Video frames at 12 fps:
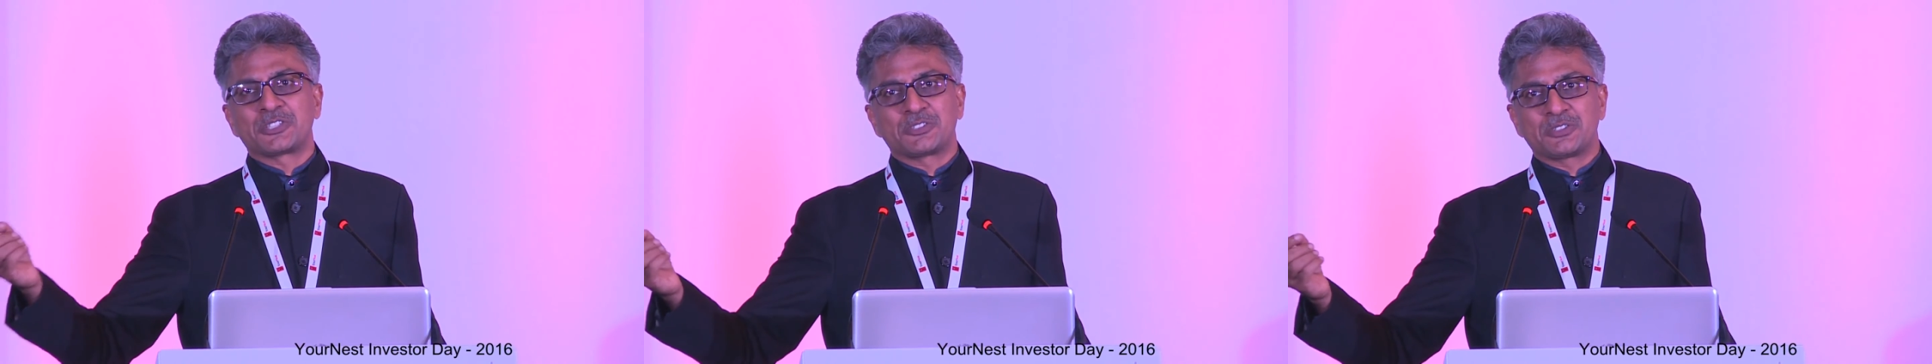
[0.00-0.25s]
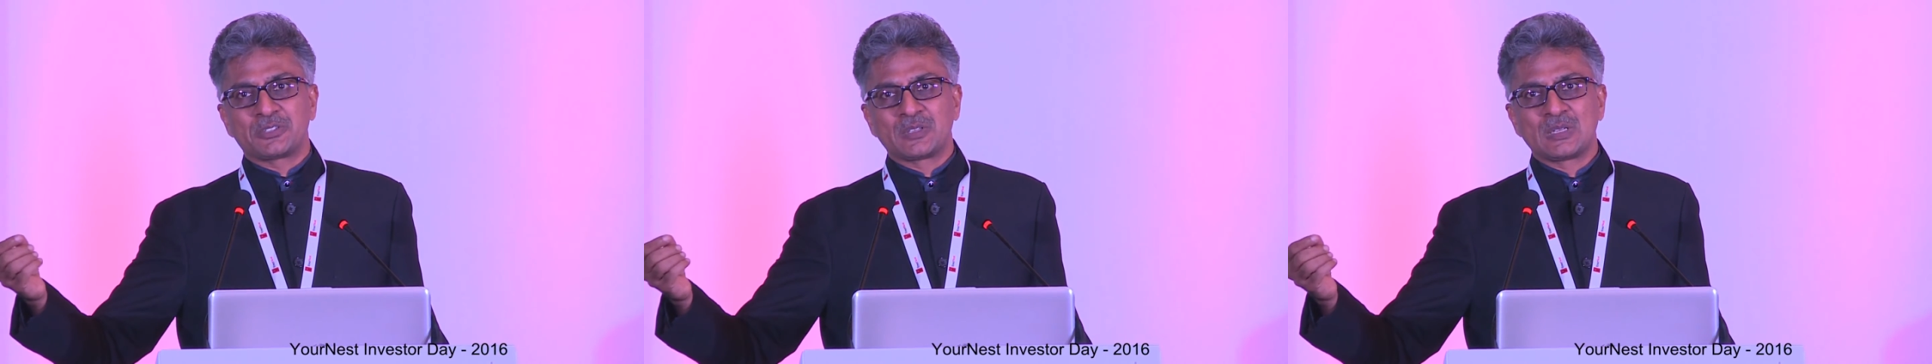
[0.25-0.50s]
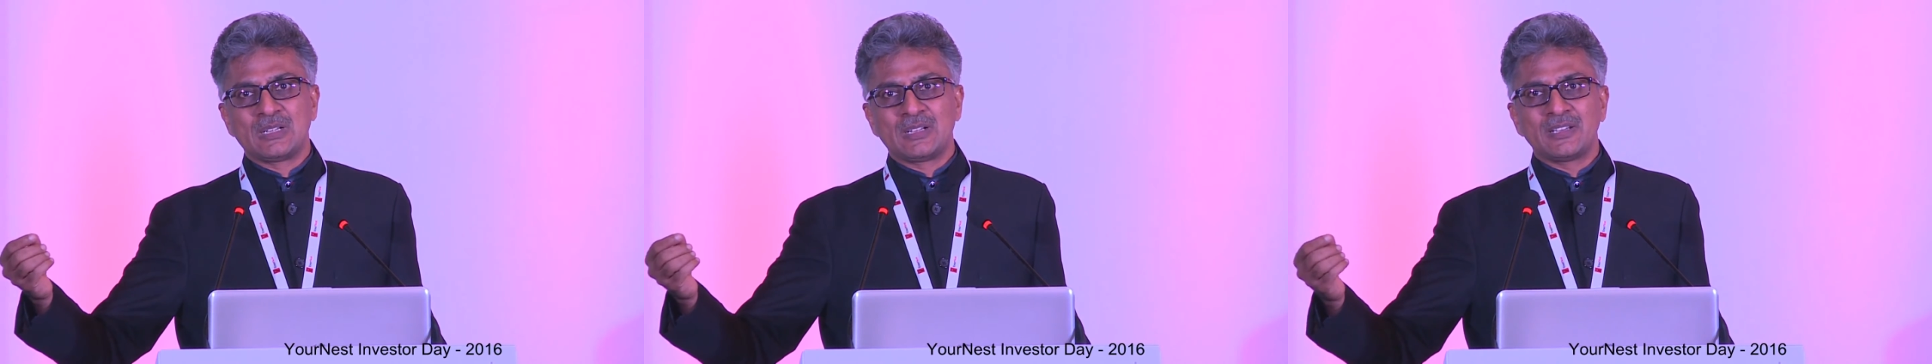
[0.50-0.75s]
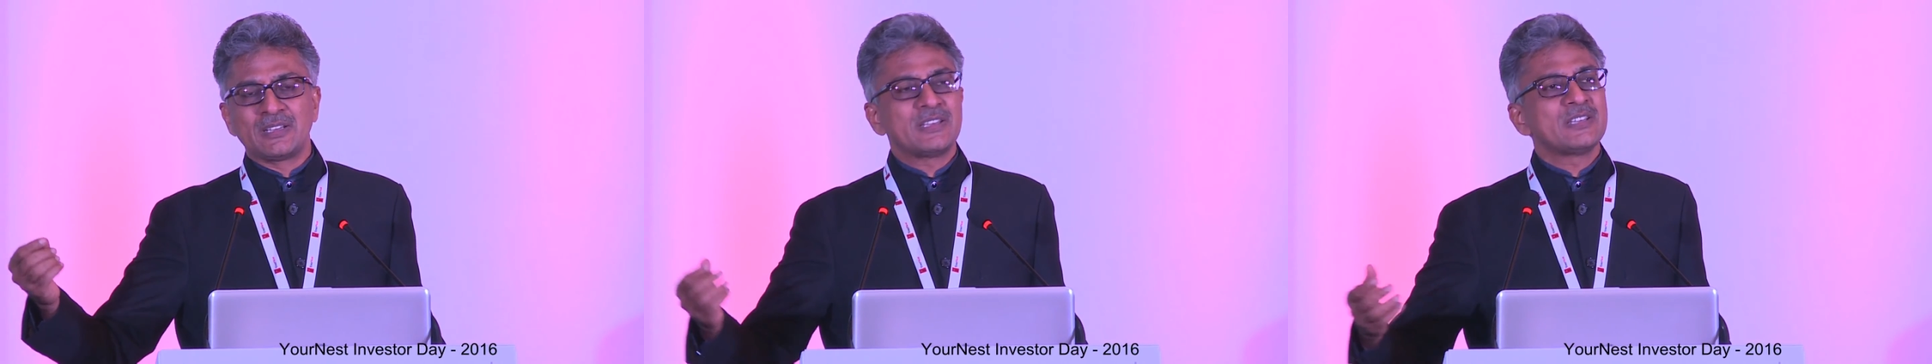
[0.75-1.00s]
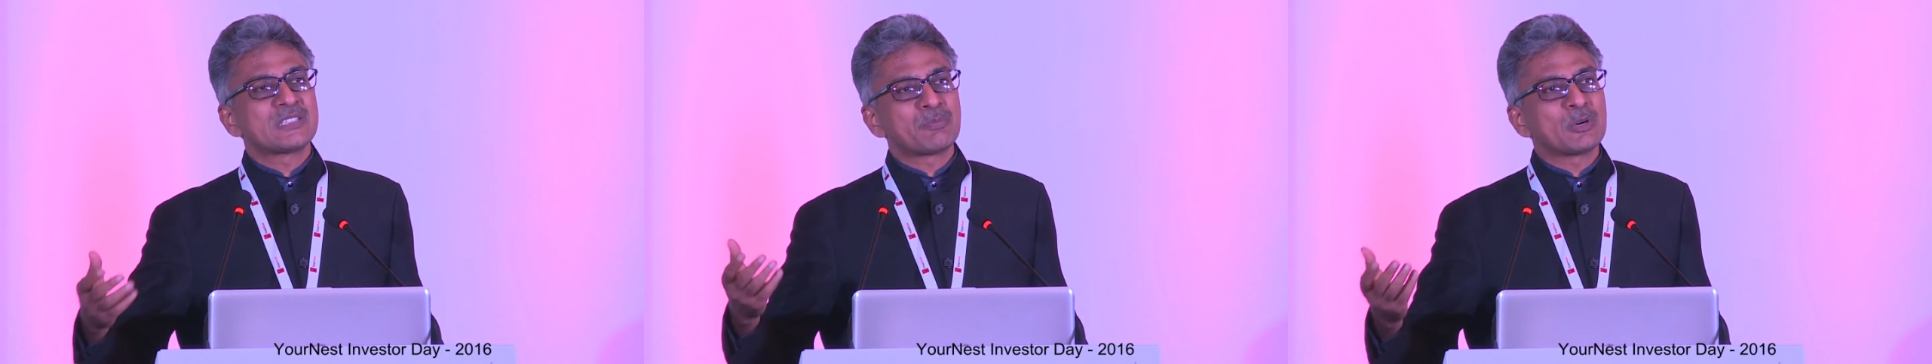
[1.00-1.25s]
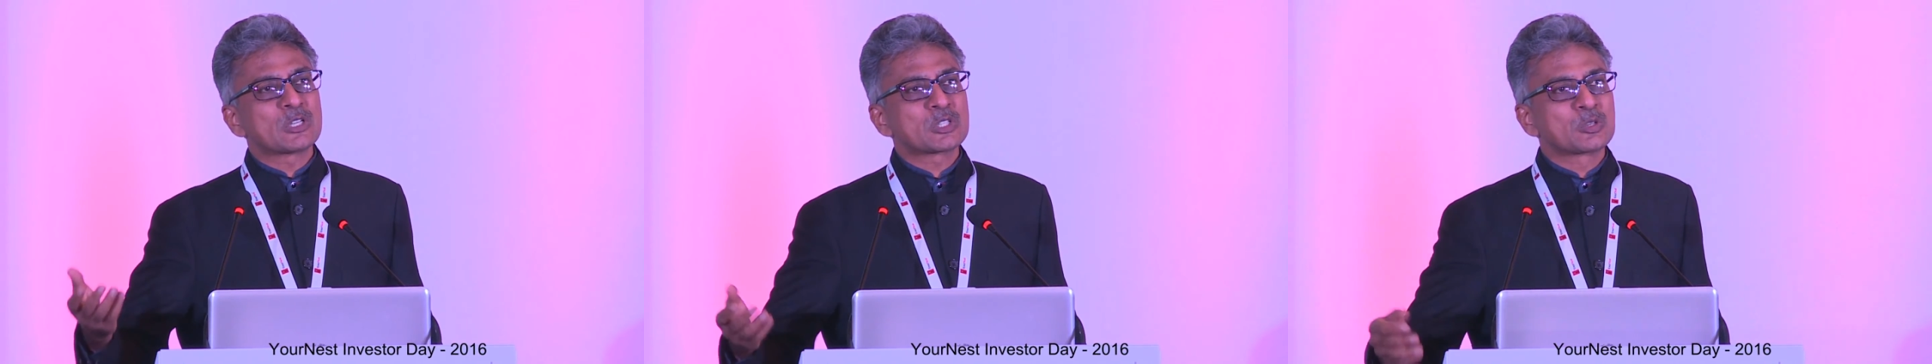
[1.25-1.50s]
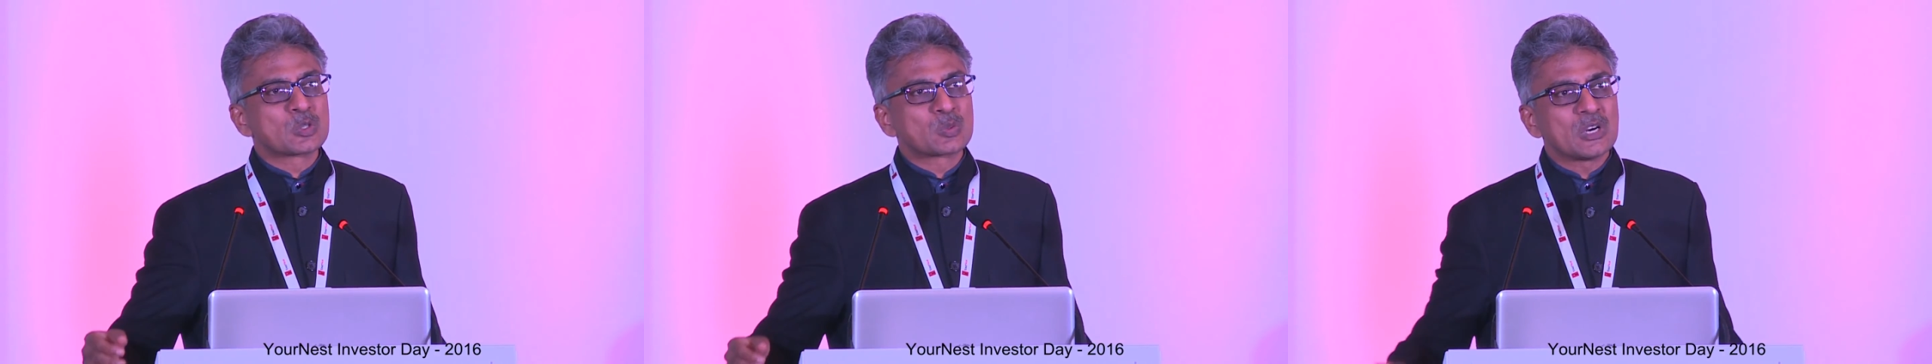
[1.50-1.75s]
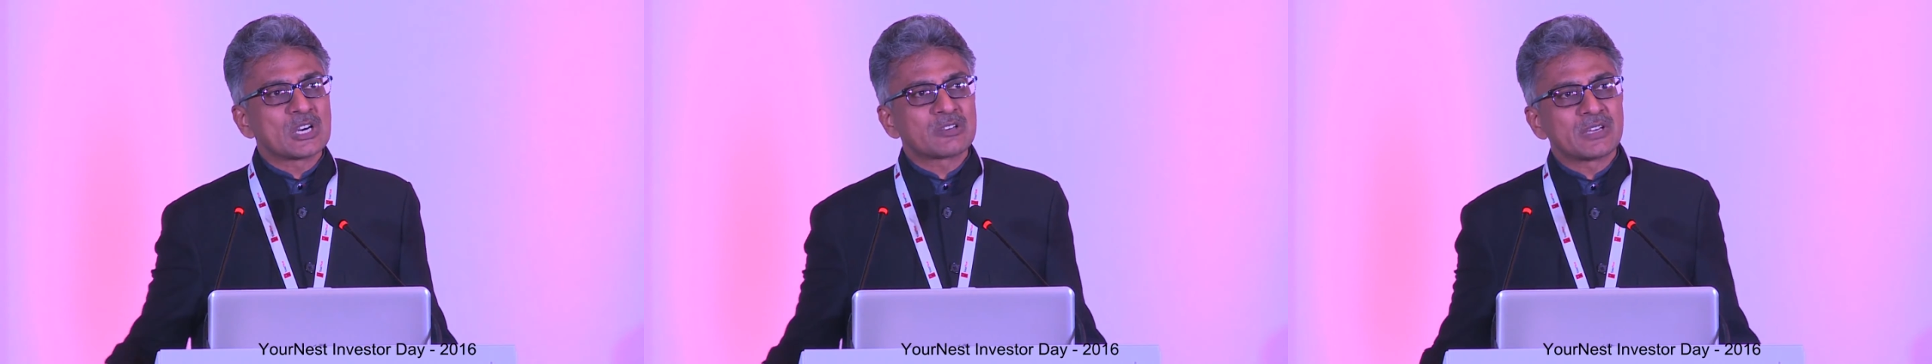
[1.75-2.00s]
you. He's the person who's
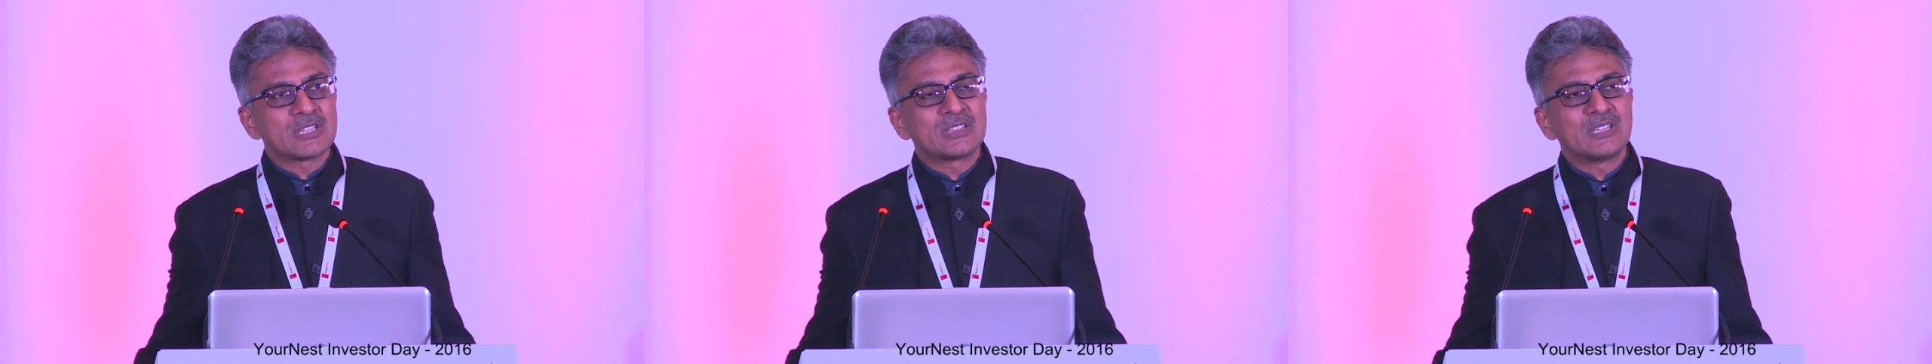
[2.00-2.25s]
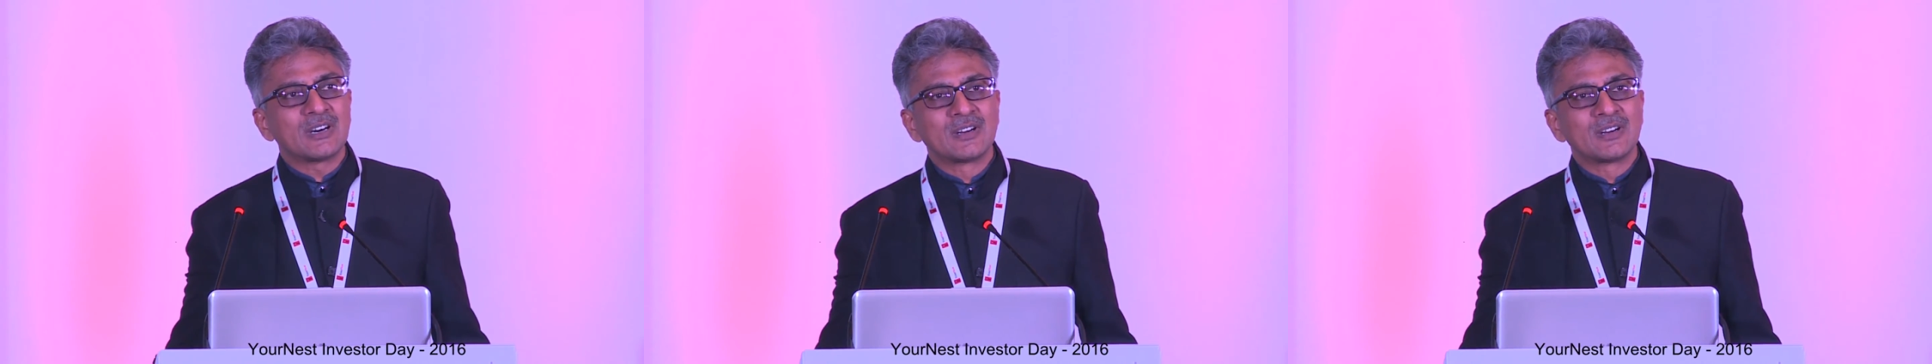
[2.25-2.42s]
worked with